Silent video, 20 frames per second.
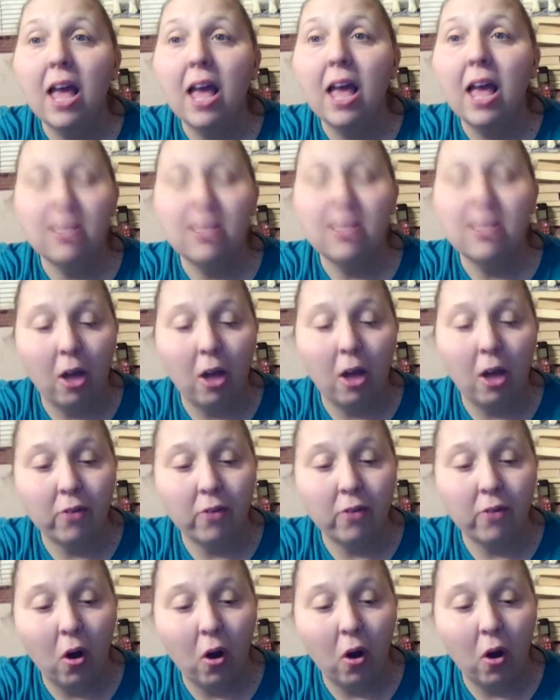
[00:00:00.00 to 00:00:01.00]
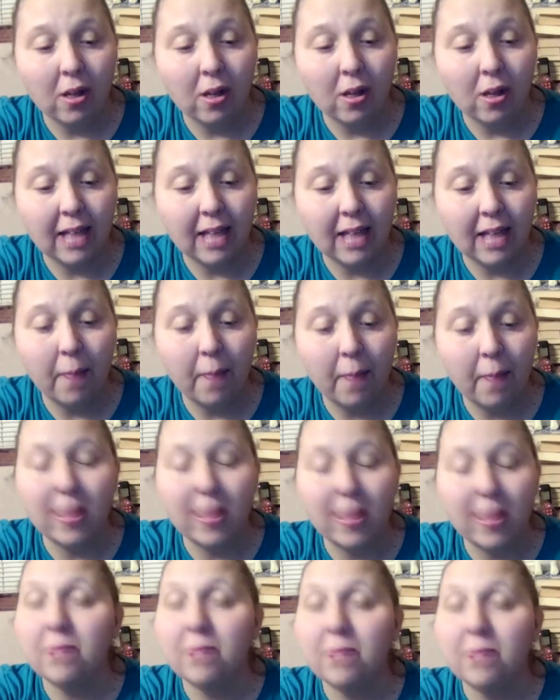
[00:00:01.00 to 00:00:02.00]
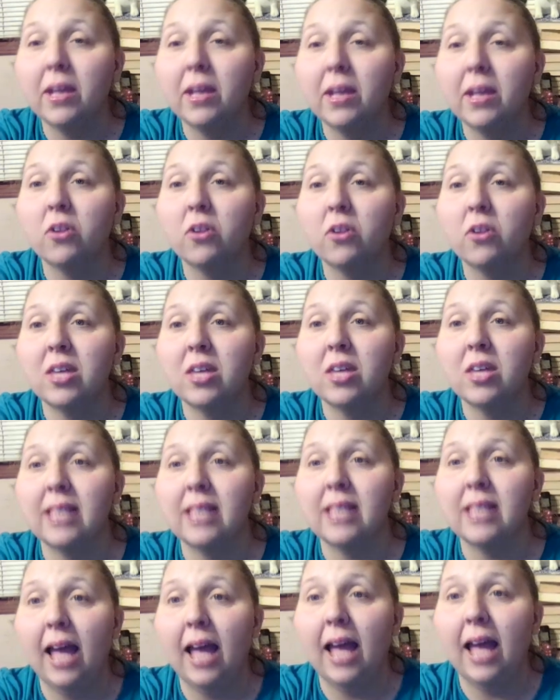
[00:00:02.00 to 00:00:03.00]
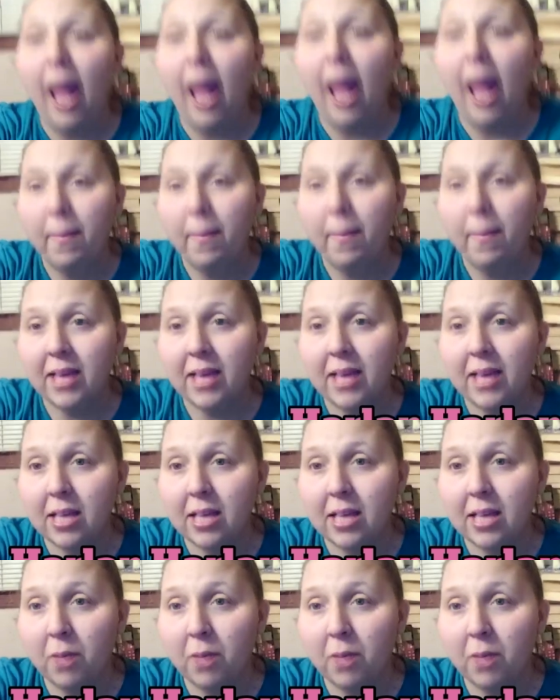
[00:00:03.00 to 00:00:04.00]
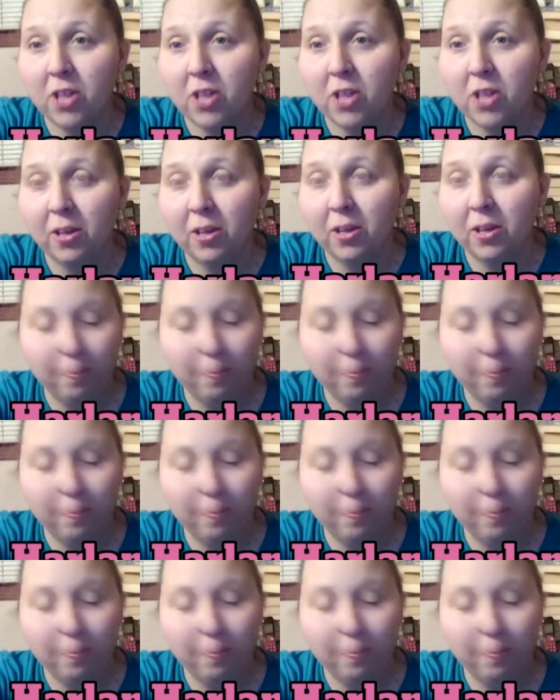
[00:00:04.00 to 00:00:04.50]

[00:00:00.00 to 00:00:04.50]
So, of course, that must mean your JC upset special.